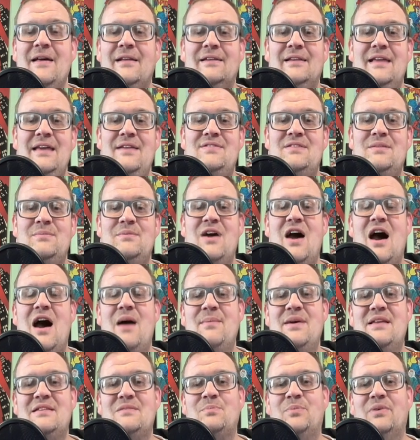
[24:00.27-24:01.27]
Leave some
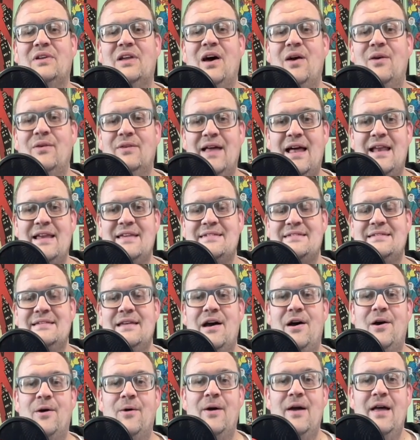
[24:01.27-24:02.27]
comments below. Let us
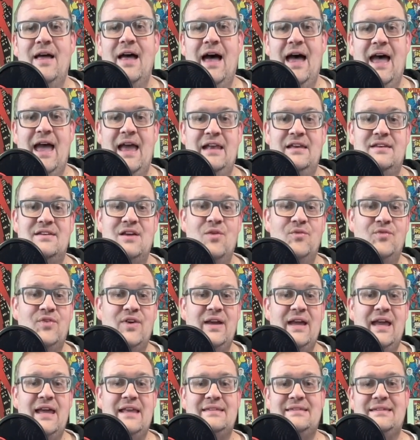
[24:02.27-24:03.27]
know. And don't
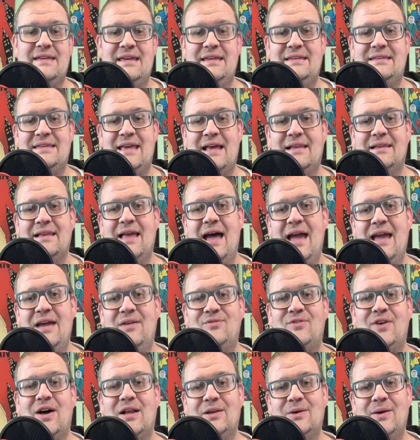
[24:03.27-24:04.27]
forget to hit that
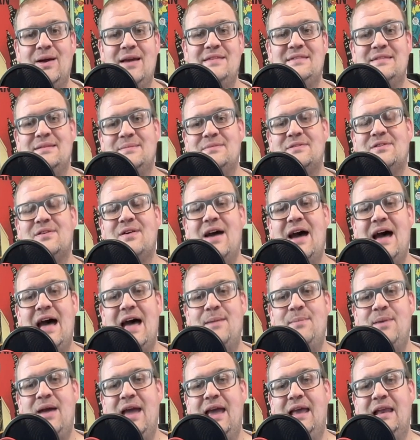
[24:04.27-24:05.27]
like, follow, and
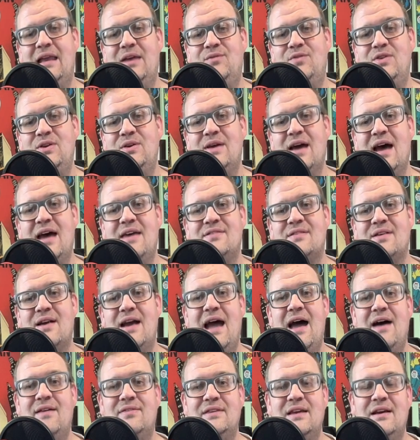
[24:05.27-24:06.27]
subscribe. And if you guys are
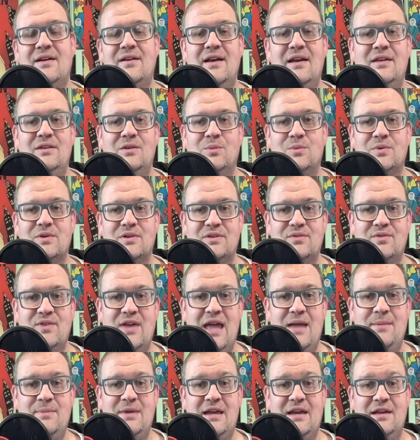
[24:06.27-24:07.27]
out there in the world of
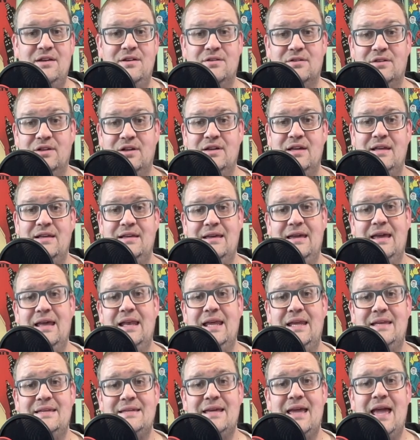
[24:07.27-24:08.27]
gaming and you're looking to get
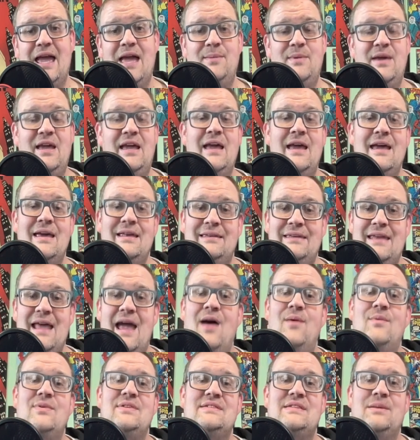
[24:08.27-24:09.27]
into gaming,
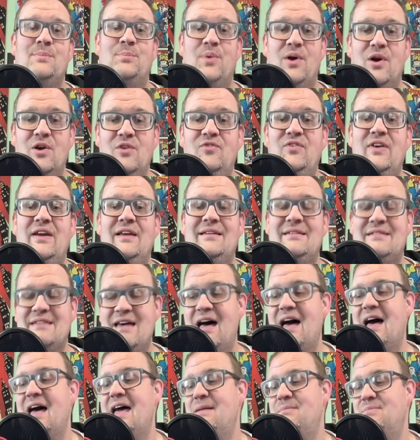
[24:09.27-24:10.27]
now is the perfect
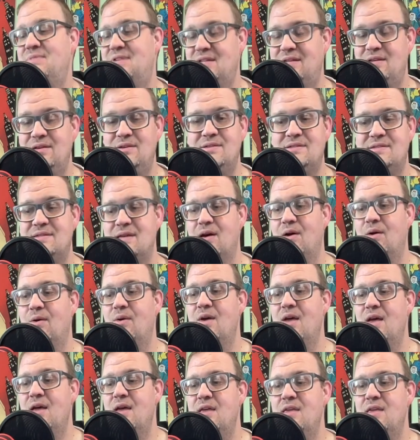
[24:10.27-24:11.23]
time to do so.